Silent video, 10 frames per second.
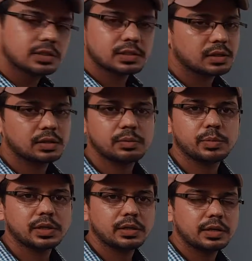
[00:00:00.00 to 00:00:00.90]
just a
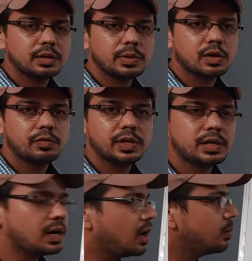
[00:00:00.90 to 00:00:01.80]
little bit of
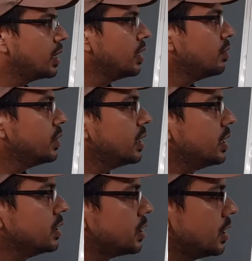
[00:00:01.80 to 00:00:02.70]
recap, we
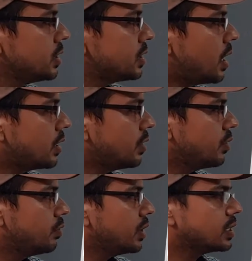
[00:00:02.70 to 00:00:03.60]
initially started
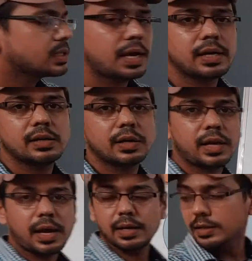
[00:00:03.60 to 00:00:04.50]
with figures like
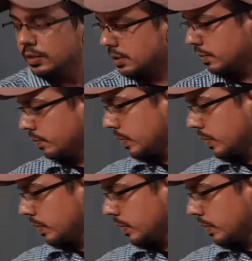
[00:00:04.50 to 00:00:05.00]
rectangles,